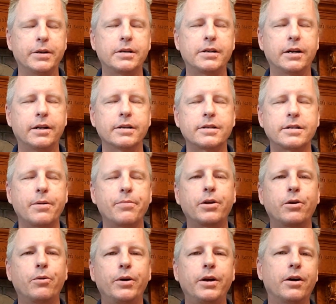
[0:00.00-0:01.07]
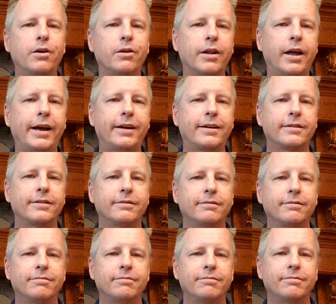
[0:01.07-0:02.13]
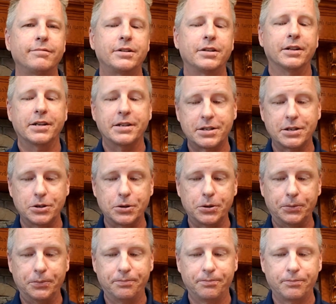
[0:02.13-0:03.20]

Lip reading: until it's something we don't like to listen to,